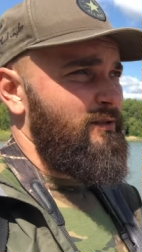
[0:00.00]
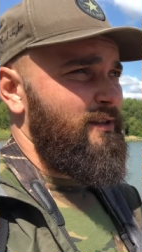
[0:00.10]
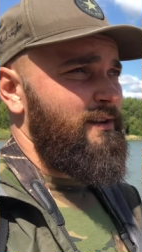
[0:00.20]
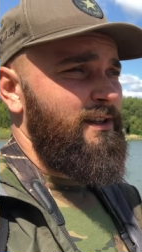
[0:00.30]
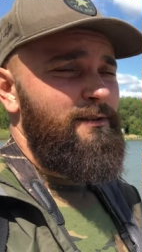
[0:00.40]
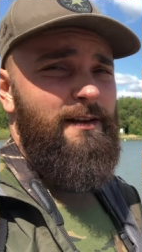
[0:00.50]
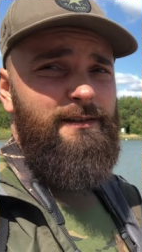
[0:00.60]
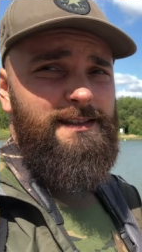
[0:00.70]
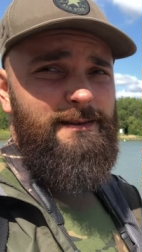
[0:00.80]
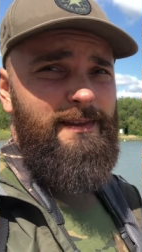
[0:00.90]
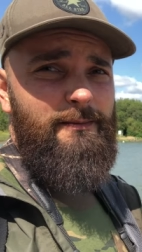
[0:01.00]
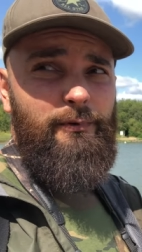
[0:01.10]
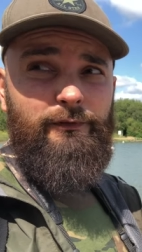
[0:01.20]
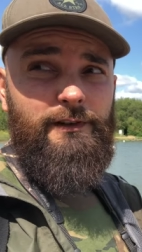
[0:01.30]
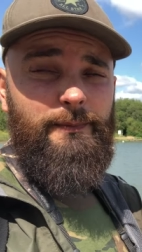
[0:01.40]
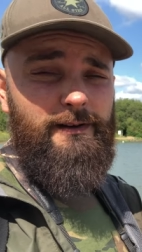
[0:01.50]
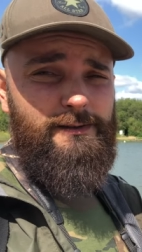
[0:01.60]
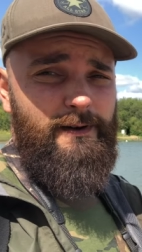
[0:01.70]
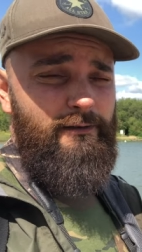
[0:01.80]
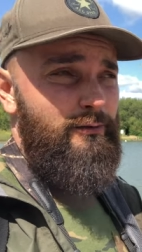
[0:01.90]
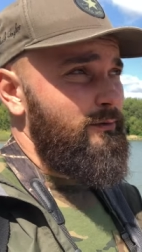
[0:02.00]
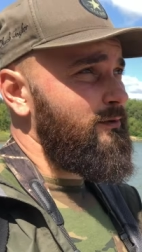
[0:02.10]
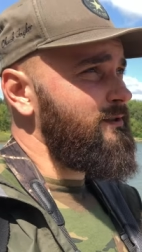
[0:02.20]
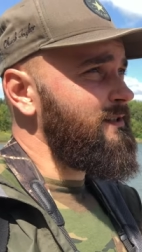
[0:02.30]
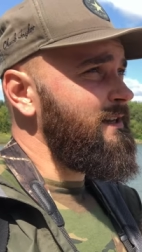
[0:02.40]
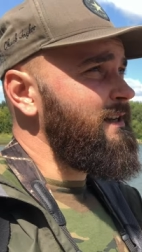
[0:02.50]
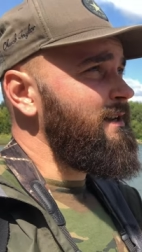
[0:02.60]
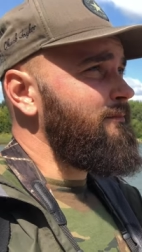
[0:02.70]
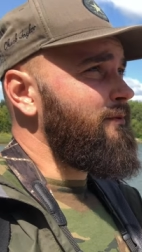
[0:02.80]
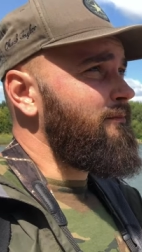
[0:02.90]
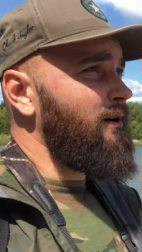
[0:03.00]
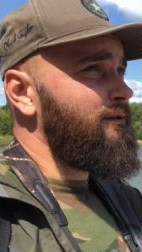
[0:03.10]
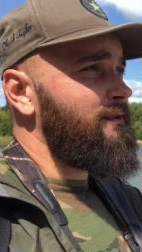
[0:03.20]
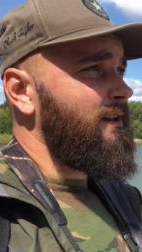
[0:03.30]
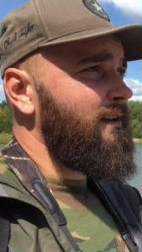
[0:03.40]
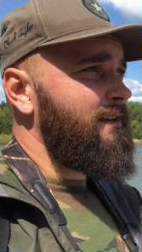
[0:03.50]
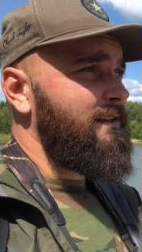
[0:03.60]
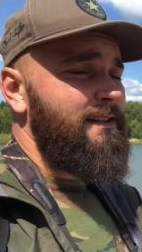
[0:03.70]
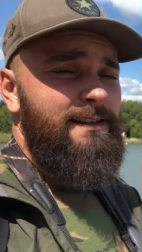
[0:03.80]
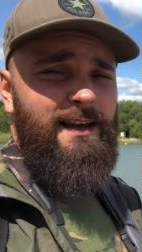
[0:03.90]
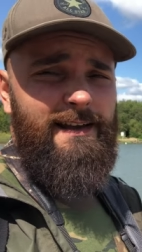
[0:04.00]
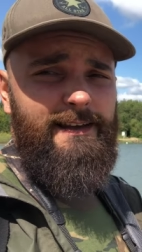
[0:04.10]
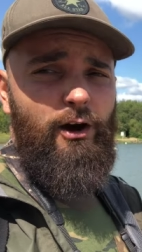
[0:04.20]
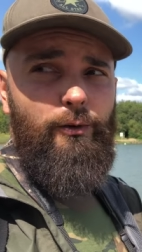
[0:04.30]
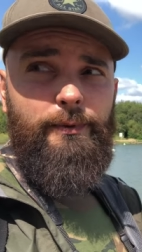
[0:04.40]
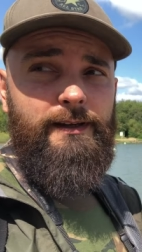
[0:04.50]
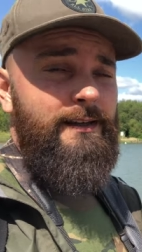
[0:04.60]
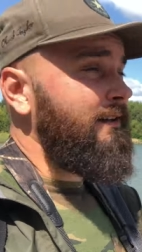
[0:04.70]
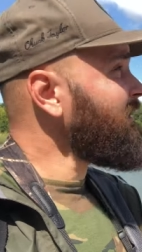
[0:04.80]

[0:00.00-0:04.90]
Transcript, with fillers: though I don't ever seem that bothered about sparrowhawks, but most likely a hobby.